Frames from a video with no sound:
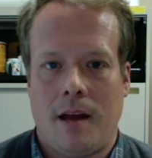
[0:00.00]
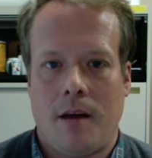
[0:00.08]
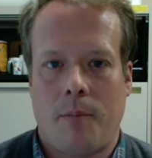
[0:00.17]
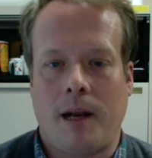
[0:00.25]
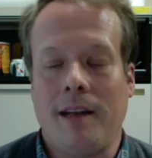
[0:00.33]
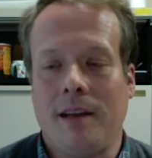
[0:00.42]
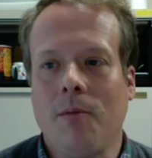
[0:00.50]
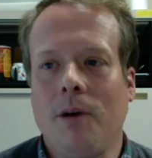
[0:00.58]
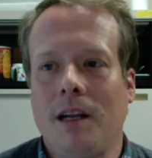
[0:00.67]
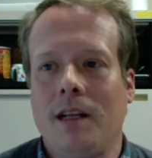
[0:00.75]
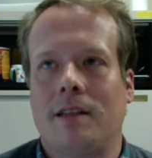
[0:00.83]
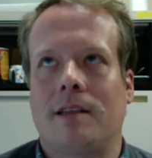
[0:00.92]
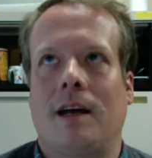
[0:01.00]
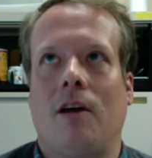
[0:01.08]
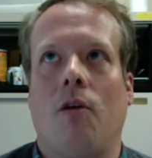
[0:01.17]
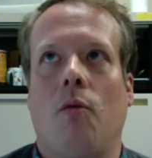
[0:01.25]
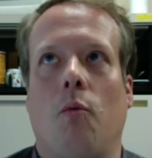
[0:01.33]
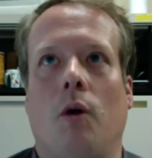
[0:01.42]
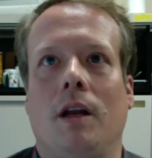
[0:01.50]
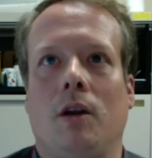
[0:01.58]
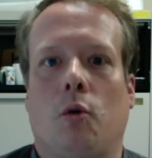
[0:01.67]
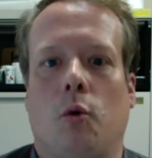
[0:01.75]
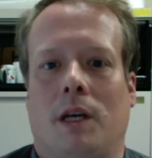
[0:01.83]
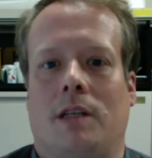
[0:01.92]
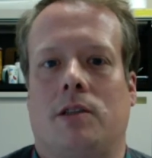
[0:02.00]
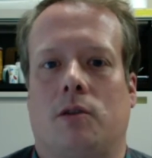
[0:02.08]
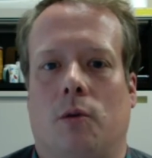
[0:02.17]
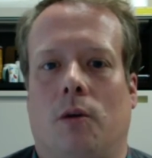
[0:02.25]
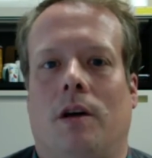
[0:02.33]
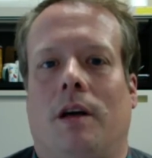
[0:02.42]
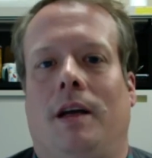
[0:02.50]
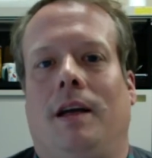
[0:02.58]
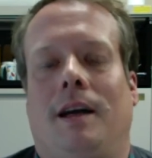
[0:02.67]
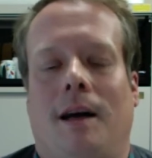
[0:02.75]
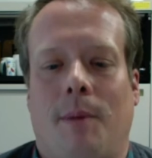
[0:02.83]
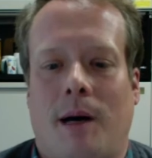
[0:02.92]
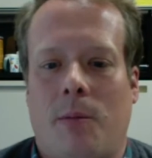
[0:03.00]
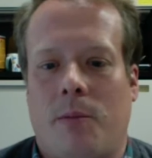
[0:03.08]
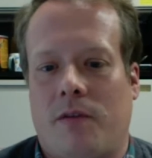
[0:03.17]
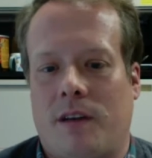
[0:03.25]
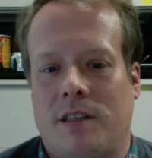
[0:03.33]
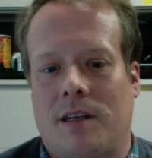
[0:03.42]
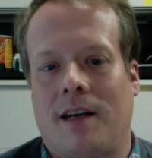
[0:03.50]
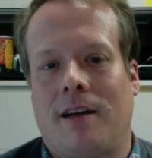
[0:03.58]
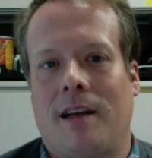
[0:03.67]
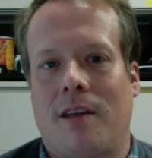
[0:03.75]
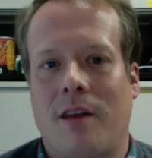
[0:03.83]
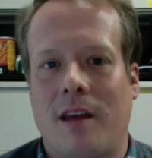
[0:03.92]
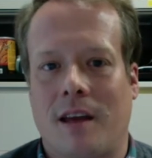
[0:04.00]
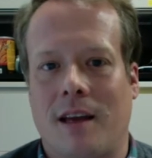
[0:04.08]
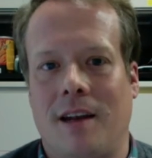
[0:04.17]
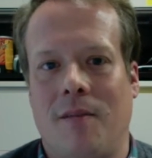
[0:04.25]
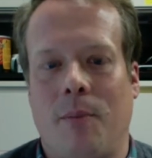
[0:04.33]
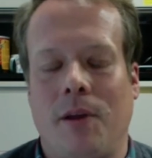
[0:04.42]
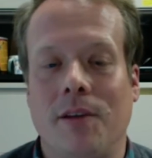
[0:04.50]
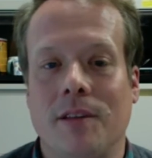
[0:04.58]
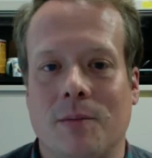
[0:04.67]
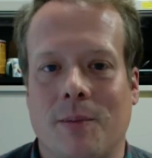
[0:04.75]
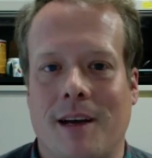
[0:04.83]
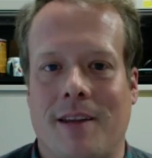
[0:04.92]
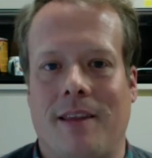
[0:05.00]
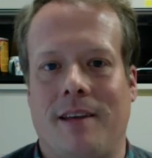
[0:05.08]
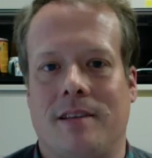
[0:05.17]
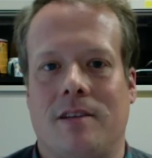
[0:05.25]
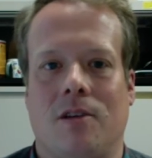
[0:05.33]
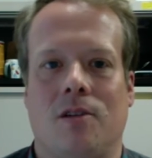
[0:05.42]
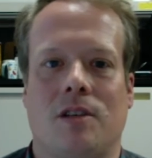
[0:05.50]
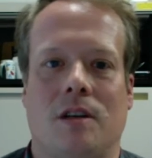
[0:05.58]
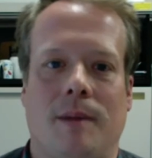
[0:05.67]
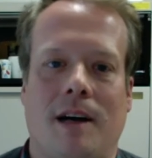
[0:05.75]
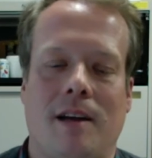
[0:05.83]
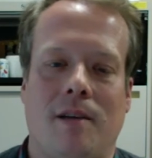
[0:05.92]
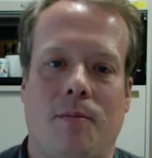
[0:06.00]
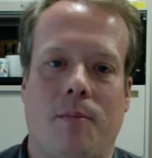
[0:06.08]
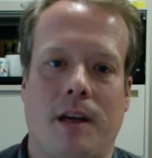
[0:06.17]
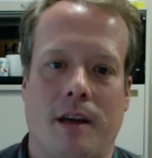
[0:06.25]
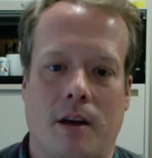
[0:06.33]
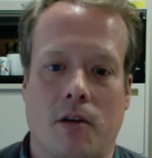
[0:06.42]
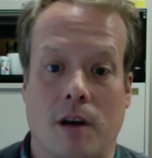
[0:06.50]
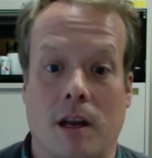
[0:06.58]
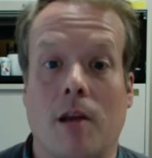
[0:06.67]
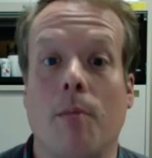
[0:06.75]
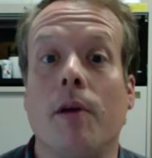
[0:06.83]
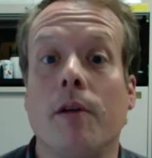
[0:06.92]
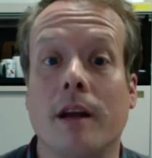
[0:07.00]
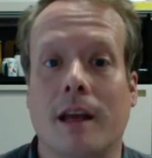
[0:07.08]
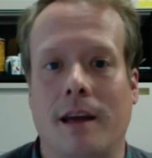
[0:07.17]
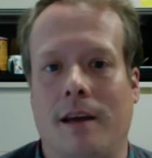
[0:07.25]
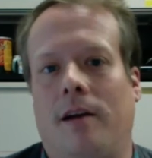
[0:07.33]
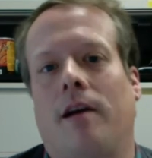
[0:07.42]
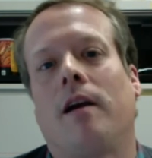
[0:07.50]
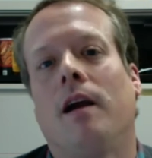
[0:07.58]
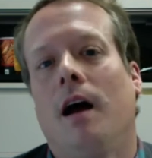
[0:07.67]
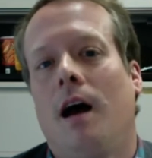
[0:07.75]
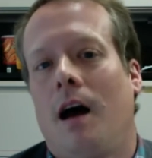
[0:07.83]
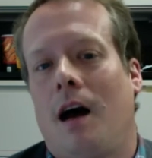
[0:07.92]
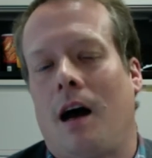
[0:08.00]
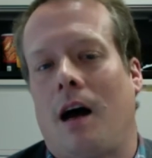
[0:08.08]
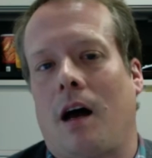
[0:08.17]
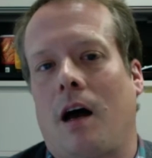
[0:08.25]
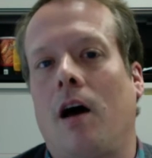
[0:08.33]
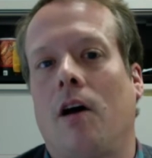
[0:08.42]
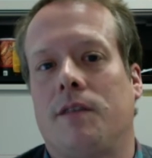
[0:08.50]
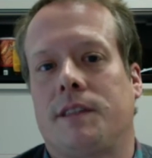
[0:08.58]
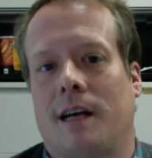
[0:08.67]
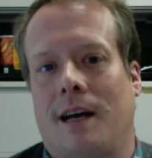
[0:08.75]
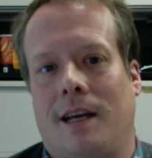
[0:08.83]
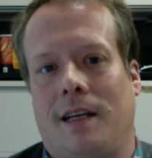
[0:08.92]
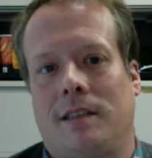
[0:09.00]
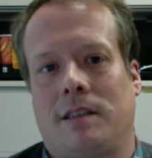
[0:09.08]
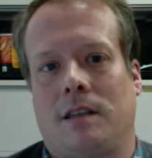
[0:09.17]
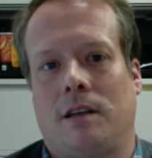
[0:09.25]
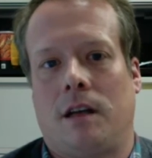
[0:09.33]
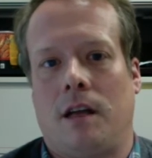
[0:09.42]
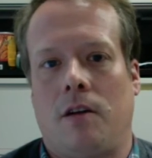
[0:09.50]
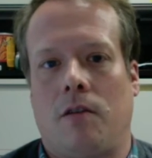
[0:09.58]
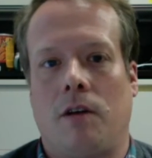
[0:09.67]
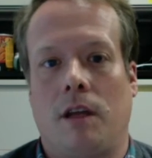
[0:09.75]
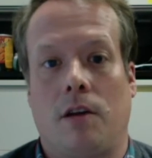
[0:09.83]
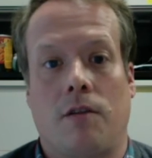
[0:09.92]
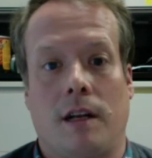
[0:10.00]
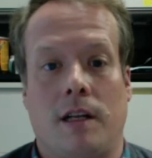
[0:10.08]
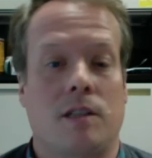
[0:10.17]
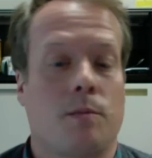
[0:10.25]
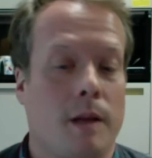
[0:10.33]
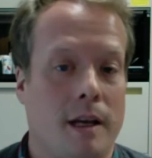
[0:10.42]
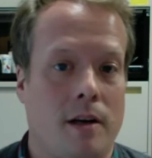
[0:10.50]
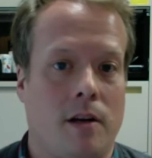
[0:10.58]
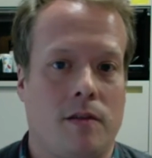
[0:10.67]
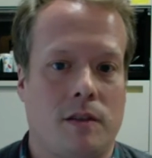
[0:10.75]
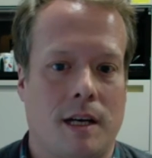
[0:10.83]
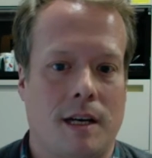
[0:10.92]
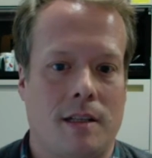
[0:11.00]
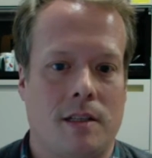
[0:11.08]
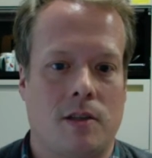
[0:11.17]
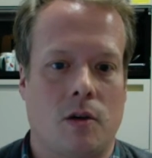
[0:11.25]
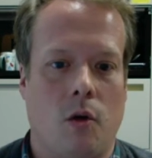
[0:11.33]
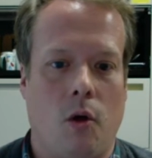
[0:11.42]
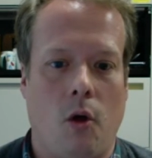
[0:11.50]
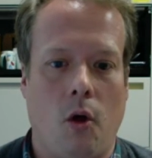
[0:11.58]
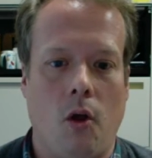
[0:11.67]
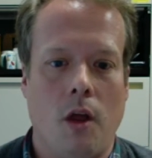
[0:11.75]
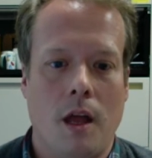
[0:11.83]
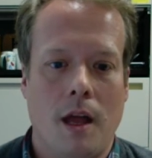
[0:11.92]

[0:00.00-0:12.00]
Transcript: But I did want to tell one quick story about Professor Holland. I think it kind of builds upon this notion about him being a great communicator uh, of science and, and, a really great explainer of science as a whole.